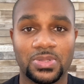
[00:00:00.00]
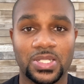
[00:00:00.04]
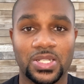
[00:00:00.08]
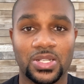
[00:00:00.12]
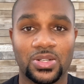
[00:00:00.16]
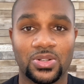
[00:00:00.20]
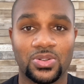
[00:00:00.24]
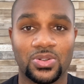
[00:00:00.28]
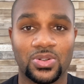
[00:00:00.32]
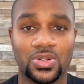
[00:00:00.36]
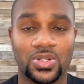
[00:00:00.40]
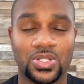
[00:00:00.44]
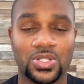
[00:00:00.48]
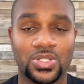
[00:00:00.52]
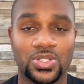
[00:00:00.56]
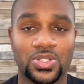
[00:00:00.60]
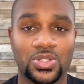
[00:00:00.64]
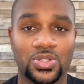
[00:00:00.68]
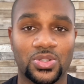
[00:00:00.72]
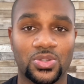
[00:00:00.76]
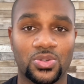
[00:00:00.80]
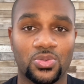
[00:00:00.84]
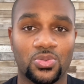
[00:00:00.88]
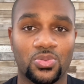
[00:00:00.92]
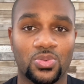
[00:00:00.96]
They're going
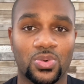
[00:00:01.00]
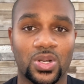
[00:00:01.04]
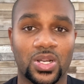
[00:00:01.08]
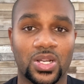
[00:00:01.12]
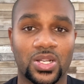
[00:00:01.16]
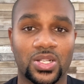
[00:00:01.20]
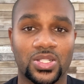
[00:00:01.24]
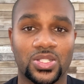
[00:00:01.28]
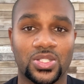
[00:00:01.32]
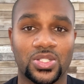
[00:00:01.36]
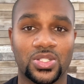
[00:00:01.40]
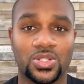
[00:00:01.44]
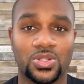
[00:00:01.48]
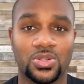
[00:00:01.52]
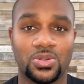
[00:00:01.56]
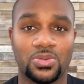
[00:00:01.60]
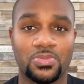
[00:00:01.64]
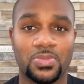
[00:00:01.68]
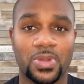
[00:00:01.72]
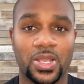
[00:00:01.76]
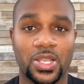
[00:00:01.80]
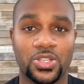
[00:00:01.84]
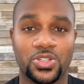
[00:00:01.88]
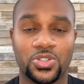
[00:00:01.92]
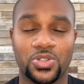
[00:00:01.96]
to want to
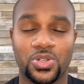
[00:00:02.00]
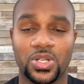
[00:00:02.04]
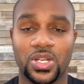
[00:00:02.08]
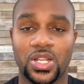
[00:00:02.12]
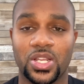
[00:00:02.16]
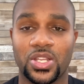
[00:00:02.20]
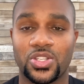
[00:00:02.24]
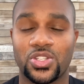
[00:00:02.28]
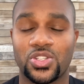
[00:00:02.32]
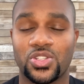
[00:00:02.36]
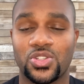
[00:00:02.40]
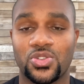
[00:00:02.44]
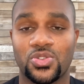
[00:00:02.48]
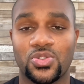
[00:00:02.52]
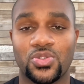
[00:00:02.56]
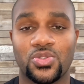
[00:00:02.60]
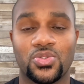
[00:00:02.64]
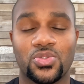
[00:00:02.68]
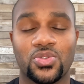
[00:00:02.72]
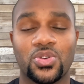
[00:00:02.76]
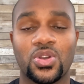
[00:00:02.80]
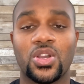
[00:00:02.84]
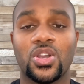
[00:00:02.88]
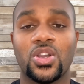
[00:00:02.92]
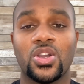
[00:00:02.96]
make sure that you